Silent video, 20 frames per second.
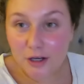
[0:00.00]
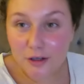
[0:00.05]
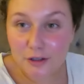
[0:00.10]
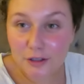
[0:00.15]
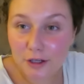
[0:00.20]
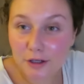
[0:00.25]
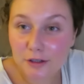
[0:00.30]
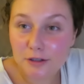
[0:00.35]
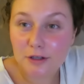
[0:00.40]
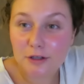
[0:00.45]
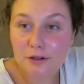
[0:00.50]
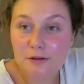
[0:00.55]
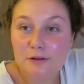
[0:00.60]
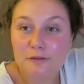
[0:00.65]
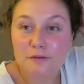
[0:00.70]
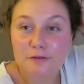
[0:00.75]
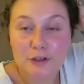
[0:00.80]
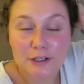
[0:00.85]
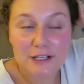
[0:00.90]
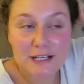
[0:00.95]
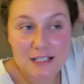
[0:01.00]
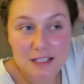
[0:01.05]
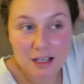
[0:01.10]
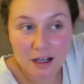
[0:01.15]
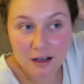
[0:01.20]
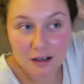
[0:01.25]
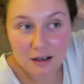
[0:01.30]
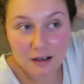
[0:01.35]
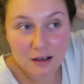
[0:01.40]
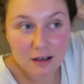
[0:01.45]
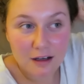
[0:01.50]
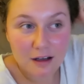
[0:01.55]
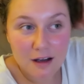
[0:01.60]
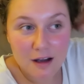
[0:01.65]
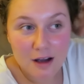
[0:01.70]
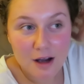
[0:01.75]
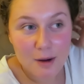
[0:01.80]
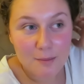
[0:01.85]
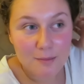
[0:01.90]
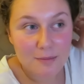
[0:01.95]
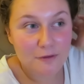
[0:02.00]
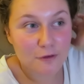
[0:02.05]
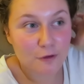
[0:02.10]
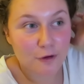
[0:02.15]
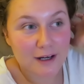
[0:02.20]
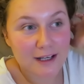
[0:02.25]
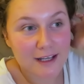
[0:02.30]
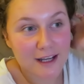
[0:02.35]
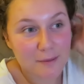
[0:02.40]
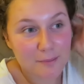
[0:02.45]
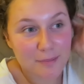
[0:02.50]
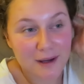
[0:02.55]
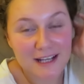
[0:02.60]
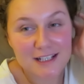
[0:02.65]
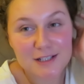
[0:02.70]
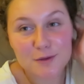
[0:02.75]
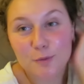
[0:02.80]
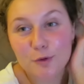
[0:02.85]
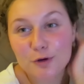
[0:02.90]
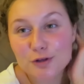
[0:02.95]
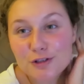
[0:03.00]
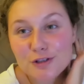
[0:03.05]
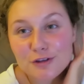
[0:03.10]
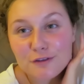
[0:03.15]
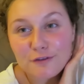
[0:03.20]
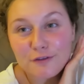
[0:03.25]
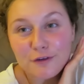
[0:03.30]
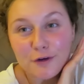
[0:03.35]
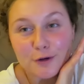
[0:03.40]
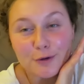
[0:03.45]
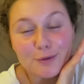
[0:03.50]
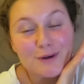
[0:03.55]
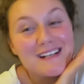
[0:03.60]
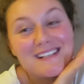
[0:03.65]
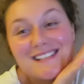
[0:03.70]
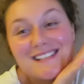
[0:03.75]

I'm gonna go glue the freezer before I get in bed and watch The Fall.